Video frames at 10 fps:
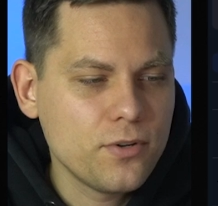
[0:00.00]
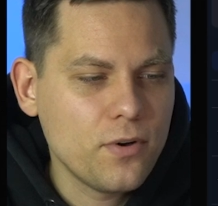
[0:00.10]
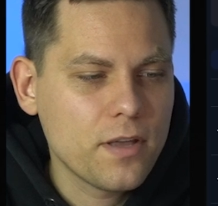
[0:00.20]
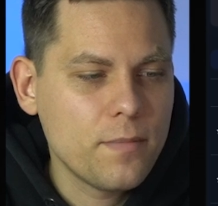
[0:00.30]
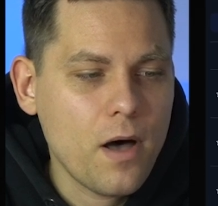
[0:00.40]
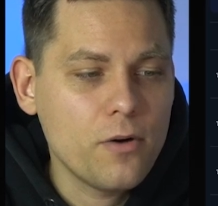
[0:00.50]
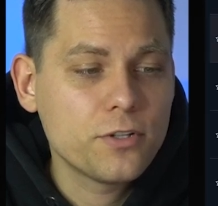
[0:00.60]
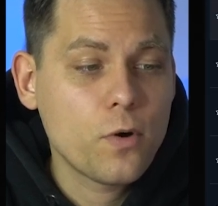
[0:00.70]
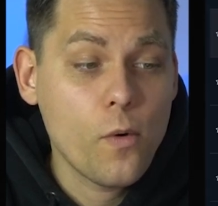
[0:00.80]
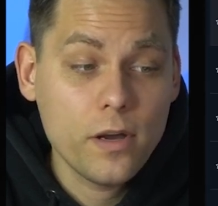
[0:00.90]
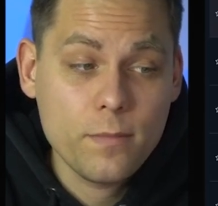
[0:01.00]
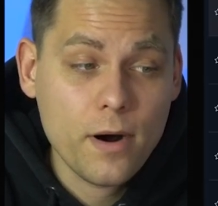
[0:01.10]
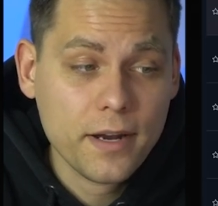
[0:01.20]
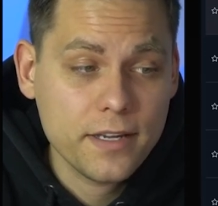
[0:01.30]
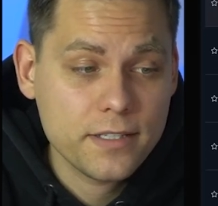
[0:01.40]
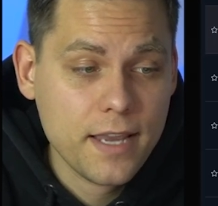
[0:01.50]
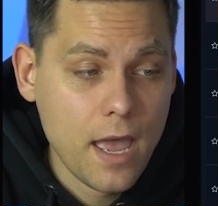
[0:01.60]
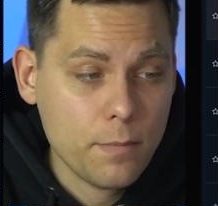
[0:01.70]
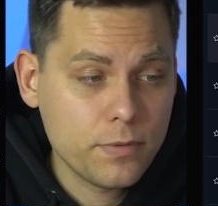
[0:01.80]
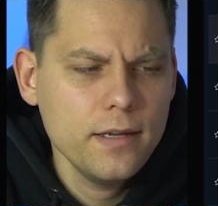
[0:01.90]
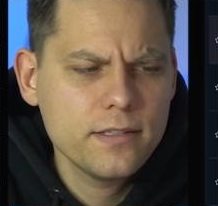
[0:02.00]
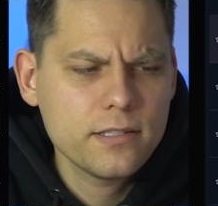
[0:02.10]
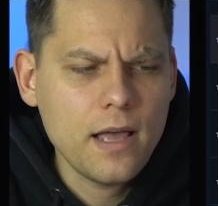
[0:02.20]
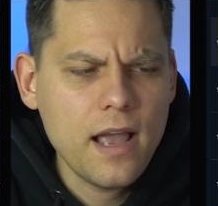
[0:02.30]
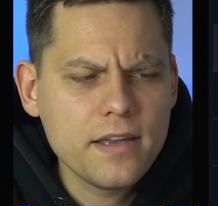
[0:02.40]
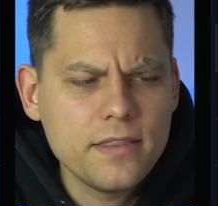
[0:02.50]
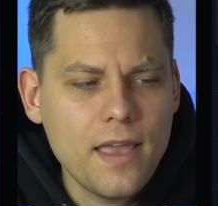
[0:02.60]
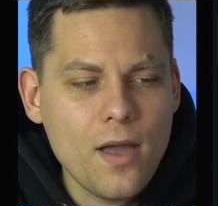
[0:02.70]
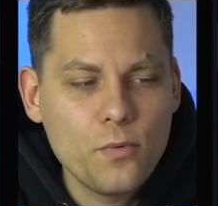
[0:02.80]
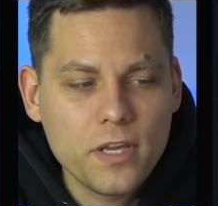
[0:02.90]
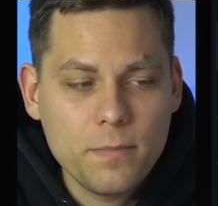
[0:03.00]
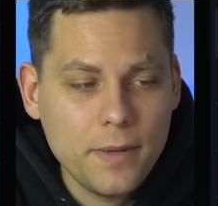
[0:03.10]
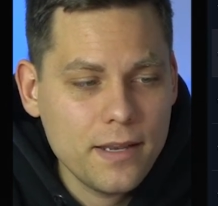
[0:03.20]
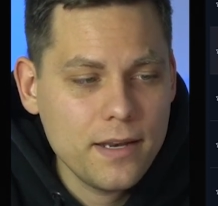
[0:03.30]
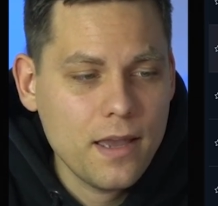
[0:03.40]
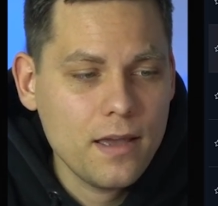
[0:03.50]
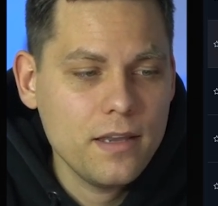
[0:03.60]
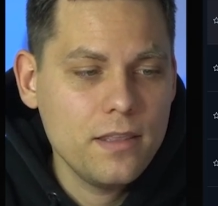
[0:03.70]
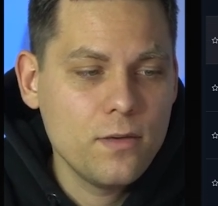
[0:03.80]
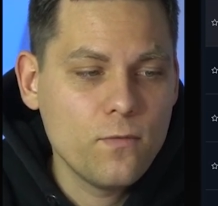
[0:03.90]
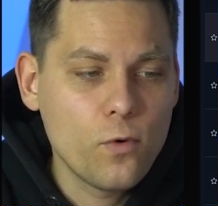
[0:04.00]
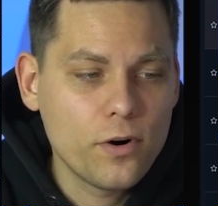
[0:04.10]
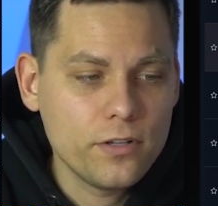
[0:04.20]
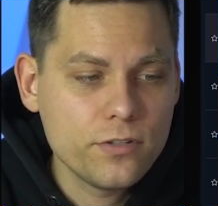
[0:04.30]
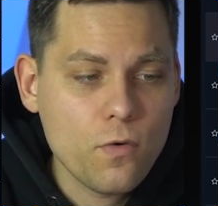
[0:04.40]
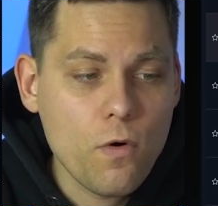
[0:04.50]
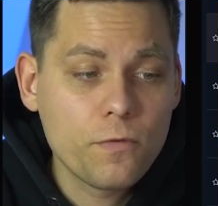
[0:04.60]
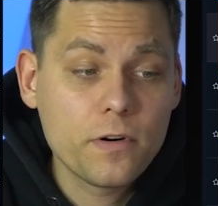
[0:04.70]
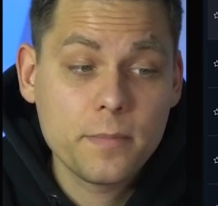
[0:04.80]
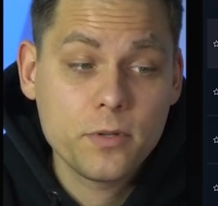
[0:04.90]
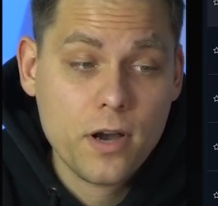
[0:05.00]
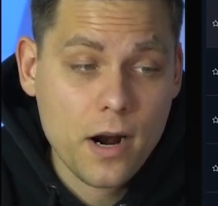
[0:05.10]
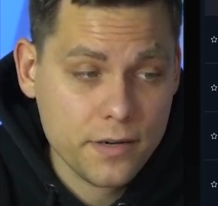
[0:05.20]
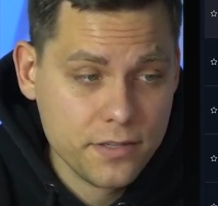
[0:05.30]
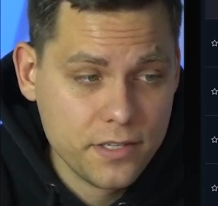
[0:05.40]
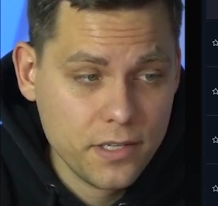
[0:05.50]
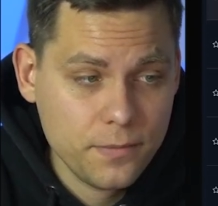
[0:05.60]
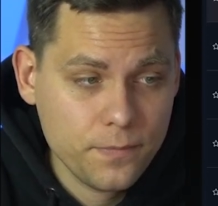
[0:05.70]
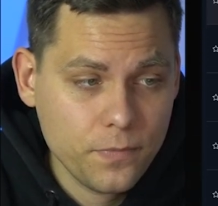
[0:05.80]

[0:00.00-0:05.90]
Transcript: talk about CoinMarketCap. It's like the Wikipedia in the world of cryptocurrency.